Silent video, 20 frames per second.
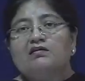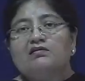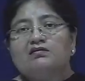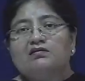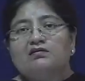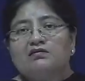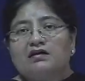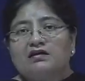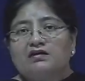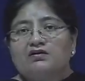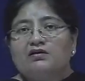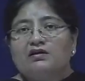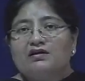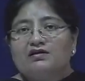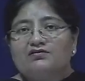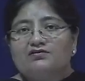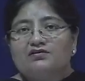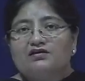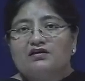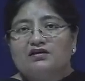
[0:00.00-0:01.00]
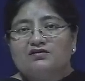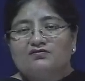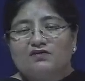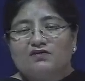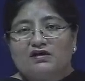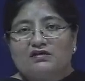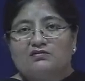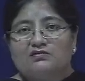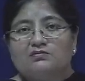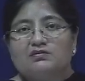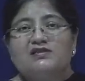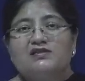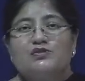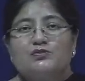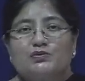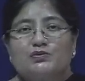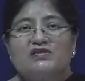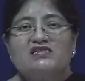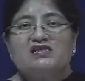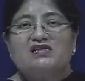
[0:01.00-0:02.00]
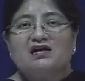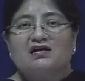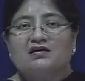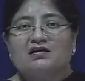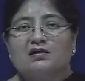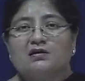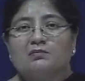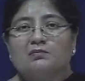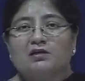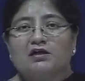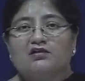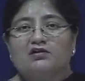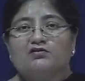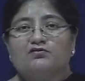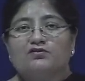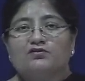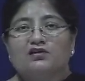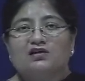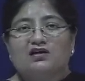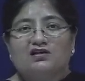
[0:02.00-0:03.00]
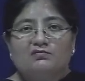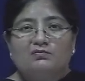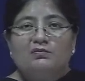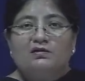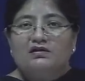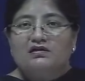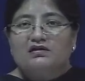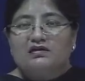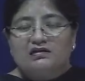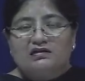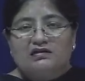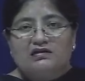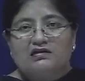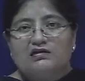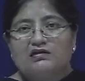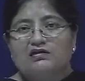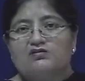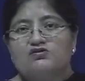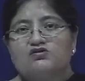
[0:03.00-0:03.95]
the regulatory environments which are a part of the government in India.